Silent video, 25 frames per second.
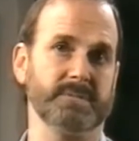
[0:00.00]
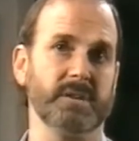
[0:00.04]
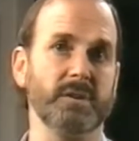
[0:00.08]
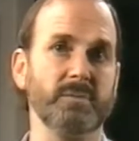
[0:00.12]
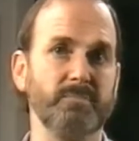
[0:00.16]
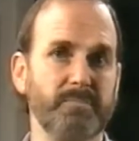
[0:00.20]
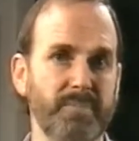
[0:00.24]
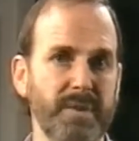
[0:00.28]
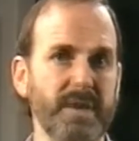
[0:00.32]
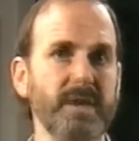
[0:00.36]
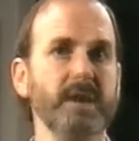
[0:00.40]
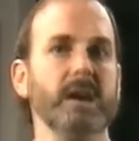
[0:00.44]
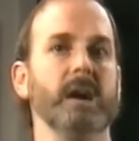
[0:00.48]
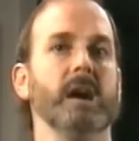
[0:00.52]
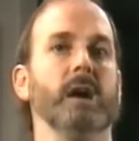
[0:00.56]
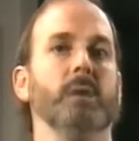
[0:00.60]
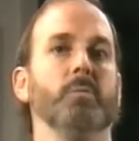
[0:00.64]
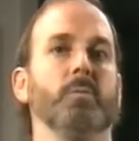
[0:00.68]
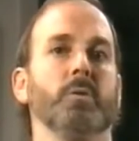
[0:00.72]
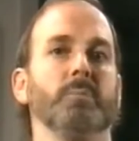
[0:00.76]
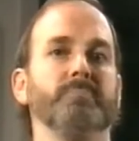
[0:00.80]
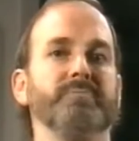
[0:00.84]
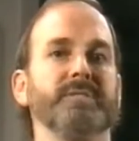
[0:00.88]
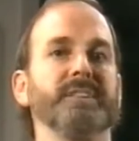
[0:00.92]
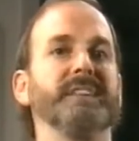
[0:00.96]
So
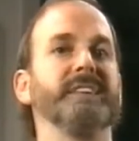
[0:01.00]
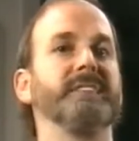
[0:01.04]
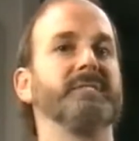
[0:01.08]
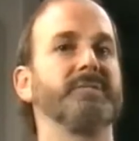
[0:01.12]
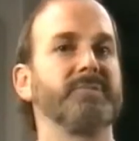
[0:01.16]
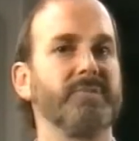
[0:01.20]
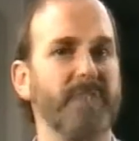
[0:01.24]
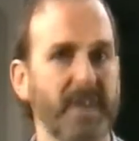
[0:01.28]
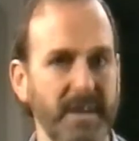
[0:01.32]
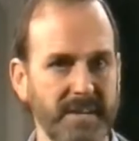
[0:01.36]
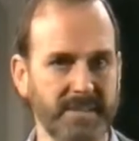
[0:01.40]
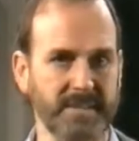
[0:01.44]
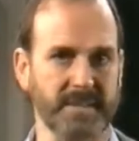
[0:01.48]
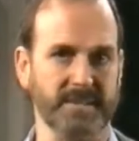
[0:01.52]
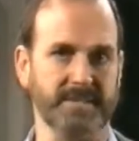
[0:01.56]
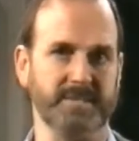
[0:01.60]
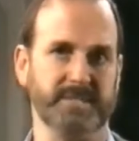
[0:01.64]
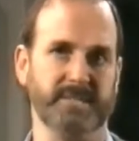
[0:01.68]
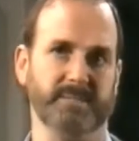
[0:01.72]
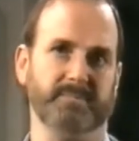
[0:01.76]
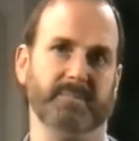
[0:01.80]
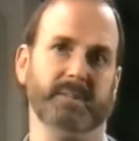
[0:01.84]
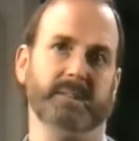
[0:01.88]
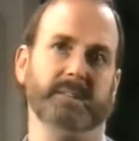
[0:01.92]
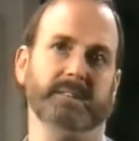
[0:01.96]
PR will bring greater
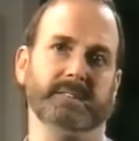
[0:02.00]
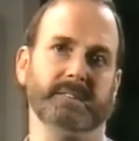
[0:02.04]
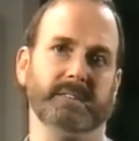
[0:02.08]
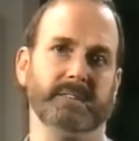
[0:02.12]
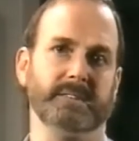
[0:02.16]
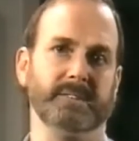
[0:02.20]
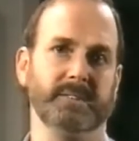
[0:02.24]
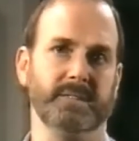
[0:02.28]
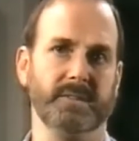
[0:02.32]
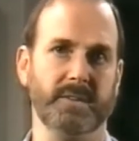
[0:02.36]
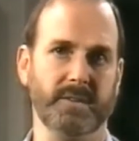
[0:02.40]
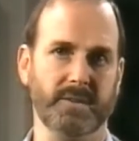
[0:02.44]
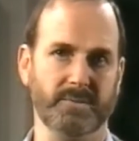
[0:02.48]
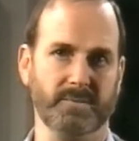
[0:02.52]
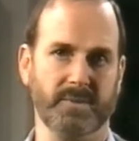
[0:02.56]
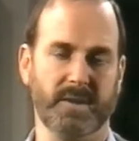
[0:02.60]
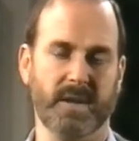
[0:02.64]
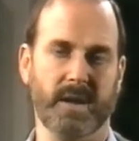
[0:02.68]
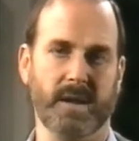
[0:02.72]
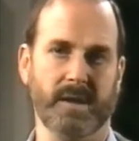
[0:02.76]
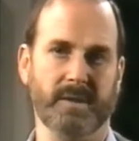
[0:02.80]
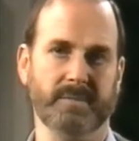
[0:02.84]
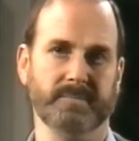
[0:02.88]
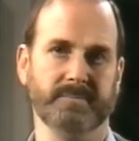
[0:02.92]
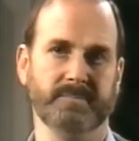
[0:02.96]
stability to the
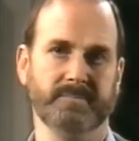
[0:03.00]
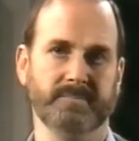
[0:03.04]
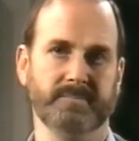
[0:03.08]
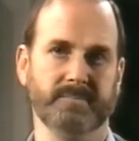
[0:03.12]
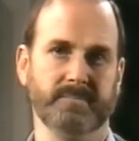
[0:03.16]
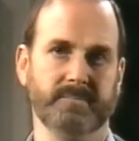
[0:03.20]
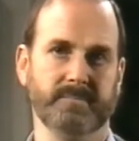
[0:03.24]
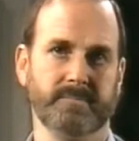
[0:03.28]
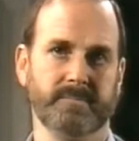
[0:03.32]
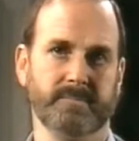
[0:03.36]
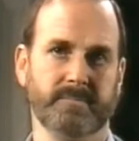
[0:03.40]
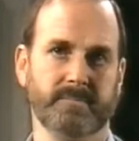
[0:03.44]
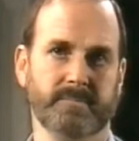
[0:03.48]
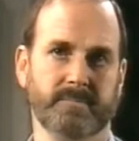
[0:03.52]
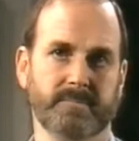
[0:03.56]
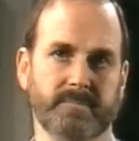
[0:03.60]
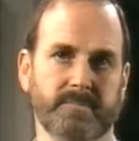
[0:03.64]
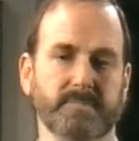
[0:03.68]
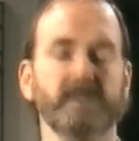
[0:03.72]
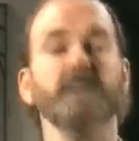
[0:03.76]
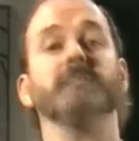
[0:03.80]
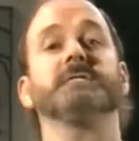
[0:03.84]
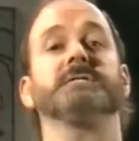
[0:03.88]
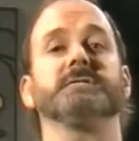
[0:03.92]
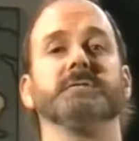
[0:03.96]
UK.
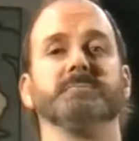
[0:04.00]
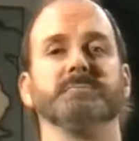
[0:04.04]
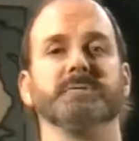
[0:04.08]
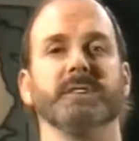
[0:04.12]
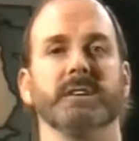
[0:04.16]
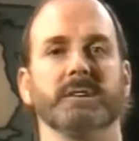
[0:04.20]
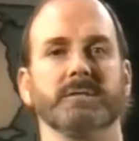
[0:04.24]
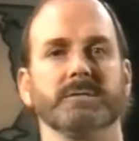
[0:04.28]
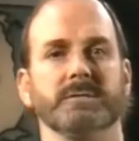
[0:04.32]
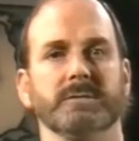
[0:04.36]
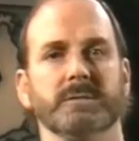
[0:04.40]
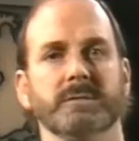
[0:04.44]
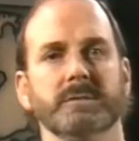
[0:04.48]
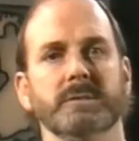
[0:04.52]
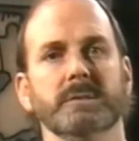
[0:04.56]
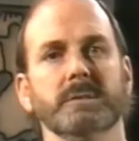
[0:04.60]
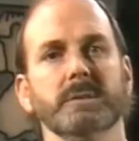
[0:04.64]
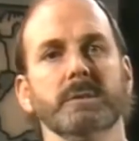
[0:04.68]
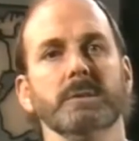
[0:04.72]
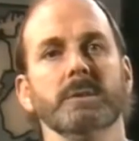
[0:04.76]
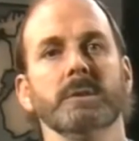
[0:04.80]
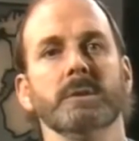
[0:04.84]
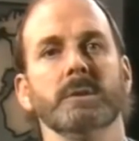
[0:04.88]
Next objection.